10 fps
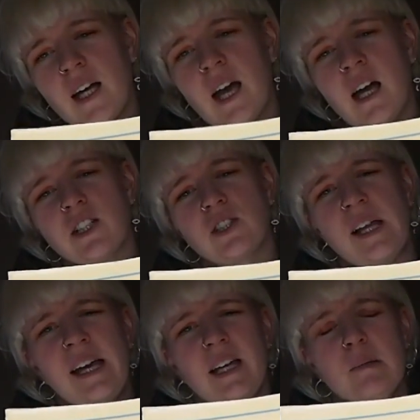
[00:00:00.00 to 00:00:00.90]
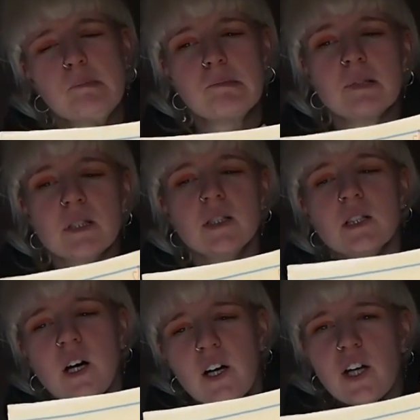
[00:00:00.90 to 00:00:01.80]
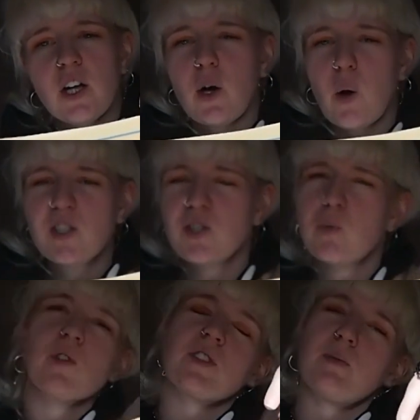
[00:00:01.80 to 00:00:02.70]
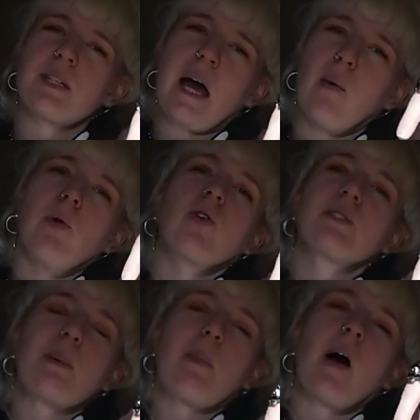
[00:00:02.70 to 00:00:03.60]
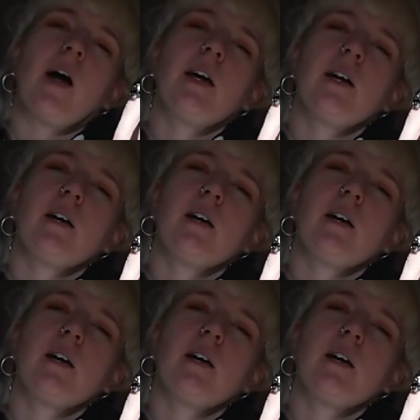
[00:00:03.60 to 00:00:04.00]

actually, you know, I do want some tower blocks in my